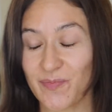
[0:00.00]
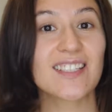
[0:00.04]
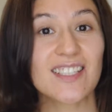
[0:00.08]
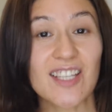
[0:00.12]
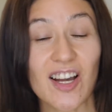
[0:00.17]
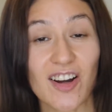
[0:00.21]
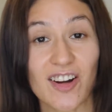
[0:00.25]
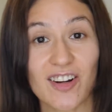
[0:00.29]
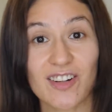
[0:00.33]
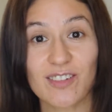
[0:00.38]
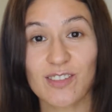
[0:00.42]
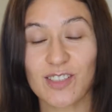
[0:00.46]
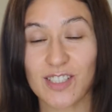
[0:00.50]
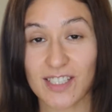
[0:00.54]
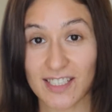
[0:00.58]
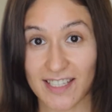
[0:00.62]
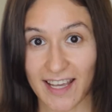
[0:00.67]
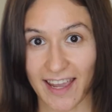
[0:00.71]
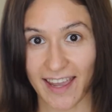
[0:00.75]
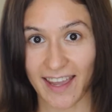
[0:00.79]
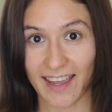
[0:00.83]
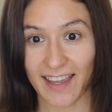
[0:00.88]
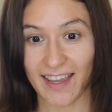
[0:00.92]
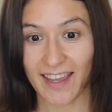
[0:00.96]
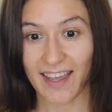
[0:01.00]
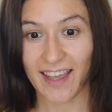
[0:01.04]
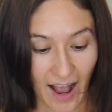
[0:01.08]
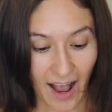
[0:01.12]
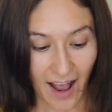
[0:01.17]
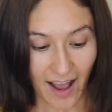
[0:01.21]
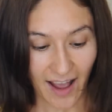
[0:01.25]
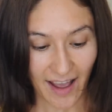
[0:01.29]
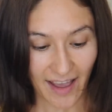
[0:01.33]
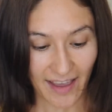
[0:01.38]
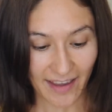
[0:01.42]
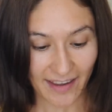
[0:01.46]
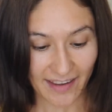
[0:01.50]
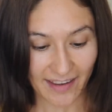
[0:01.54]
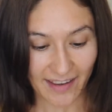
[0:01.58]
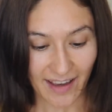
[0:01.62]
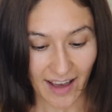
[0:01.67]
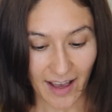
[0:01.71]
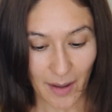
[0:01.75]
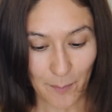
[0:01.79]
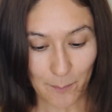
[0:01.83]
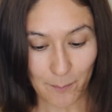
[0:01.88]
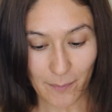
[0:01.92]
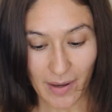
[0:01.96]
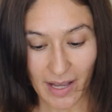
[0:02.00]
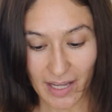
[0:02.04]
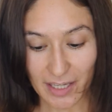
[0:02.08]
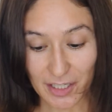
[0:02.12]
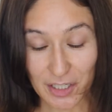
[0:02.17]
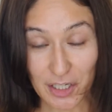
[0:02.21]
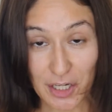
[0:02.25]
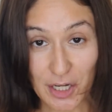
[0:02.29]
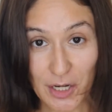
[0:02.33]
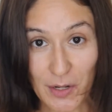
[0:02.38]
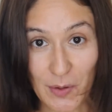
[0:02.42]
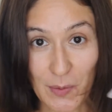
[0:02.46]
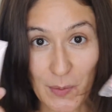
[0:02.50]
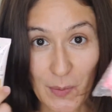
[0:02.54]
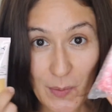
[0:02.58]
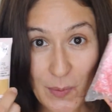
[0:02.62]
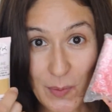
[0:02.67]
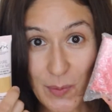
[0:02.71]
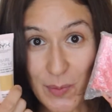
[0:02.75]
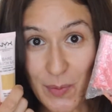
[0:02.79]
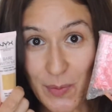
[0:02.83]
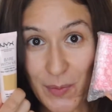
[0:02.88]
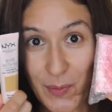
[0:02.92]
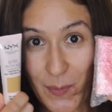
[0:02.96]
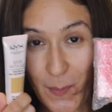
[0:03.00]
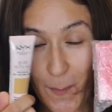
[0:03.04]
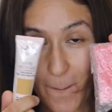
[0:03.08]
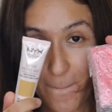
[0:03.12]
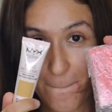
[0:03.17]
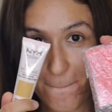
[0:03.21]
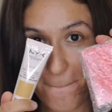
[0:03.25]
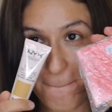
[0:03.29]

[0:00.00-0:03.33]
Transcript: So today I got my new